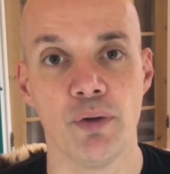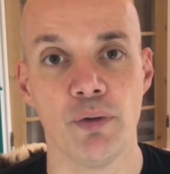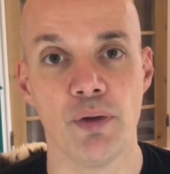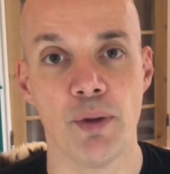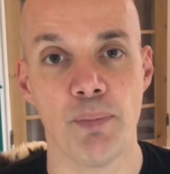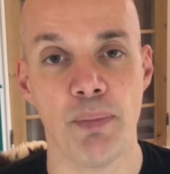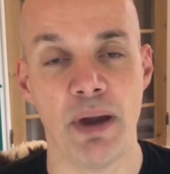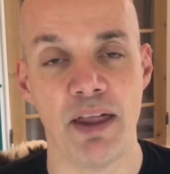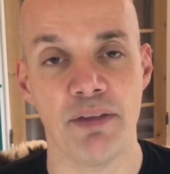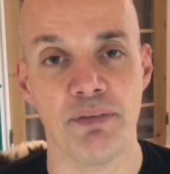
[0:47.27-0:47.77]
the
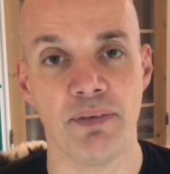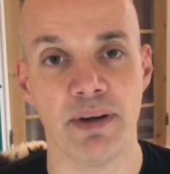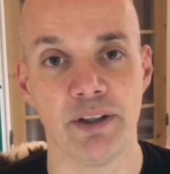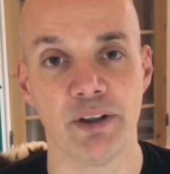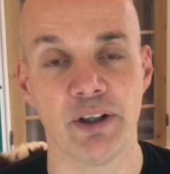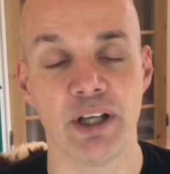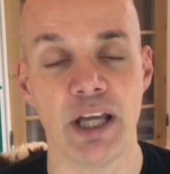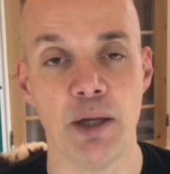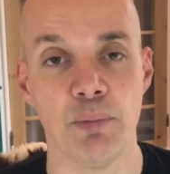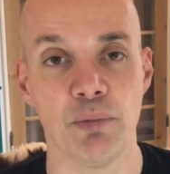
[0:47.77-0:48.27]

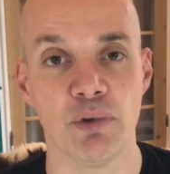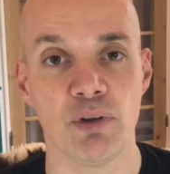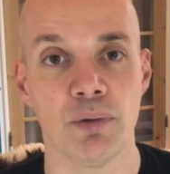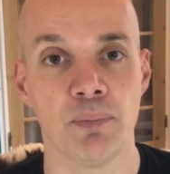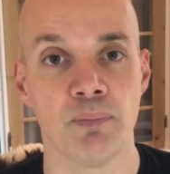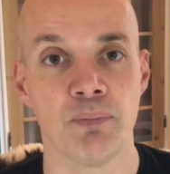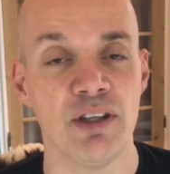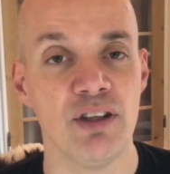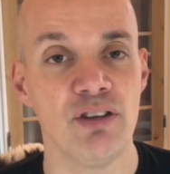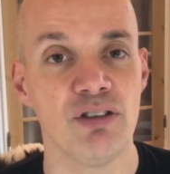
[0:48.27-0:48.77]
Pathfinder games.
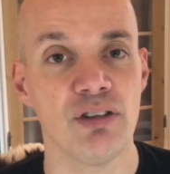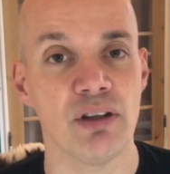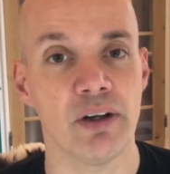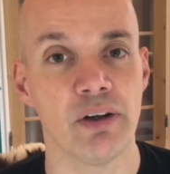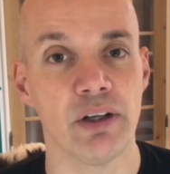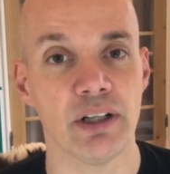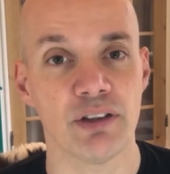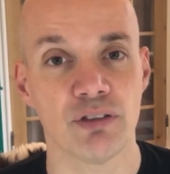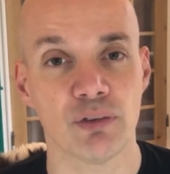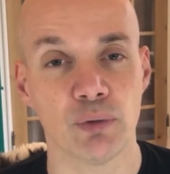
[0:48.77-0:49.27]
These
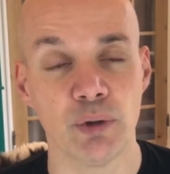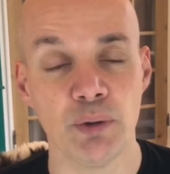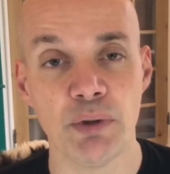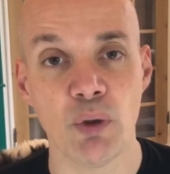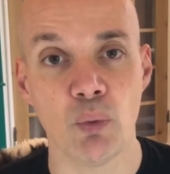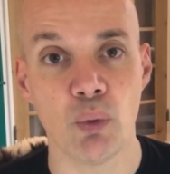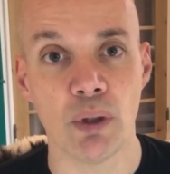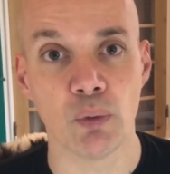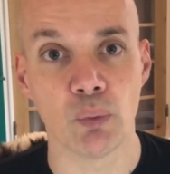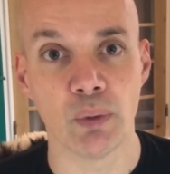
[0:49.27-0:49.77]
are extremely
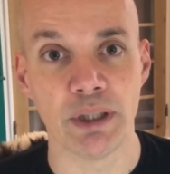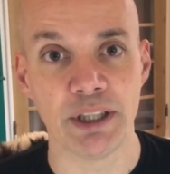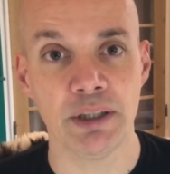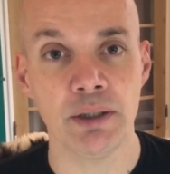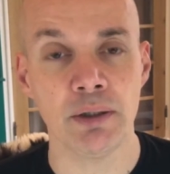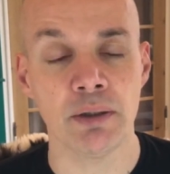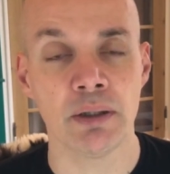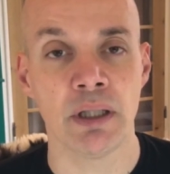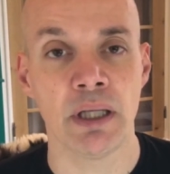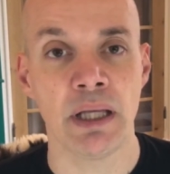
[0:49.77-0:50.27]
well
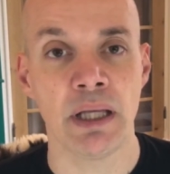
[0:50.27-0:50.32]
written